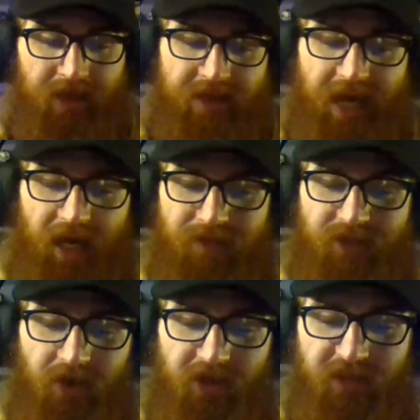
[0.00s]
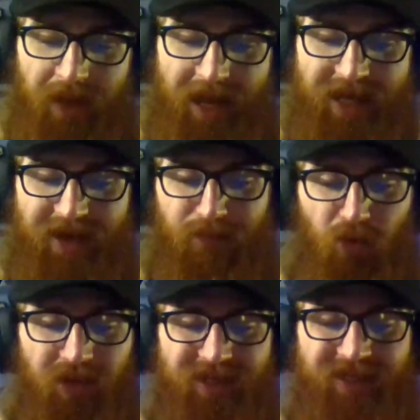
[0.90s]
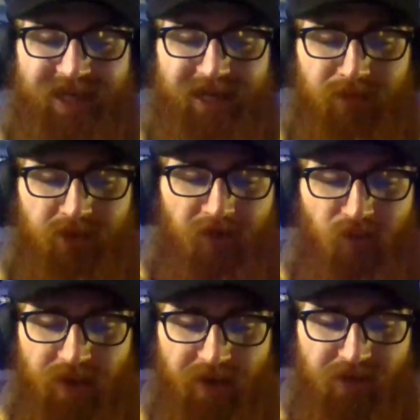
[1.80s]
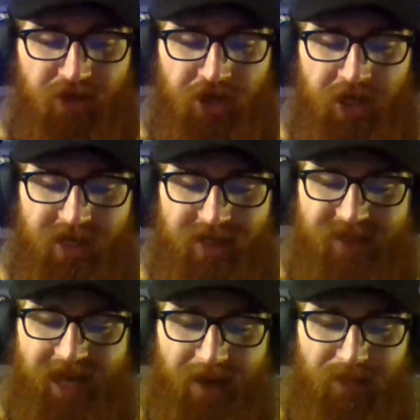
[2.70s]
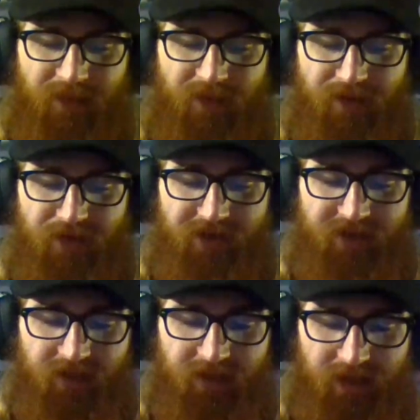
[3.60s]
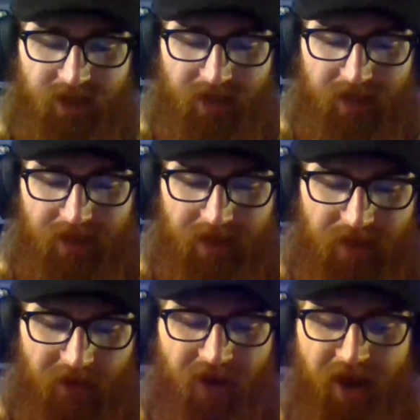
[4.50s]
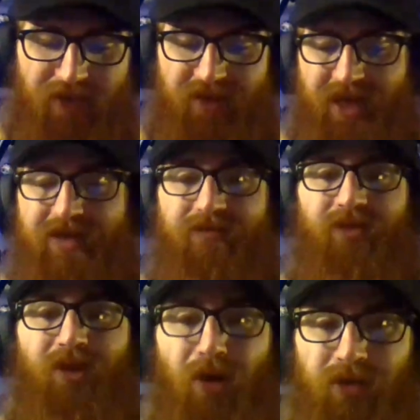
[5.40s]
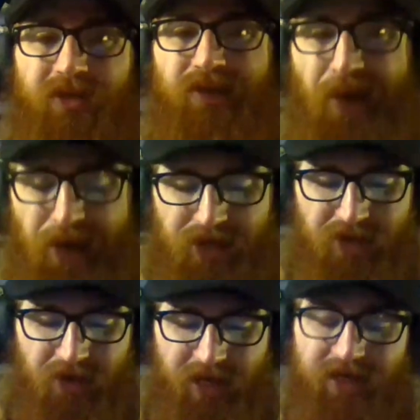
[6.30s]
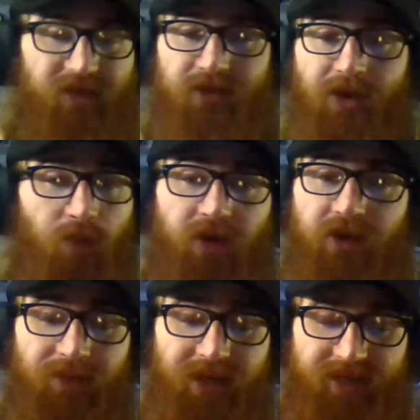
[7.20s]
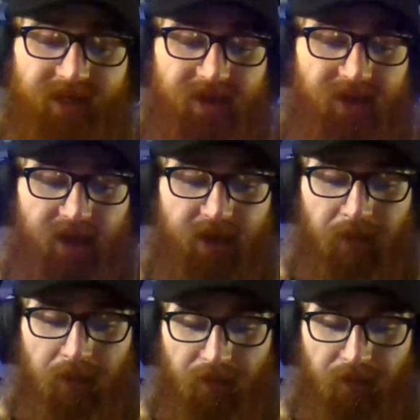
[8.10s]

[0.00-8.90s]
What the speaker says: Time starts back and a bullet skims off Widow's cheek as Cap approaches. They find that they have lost Hector. He is nowhere to be seen again.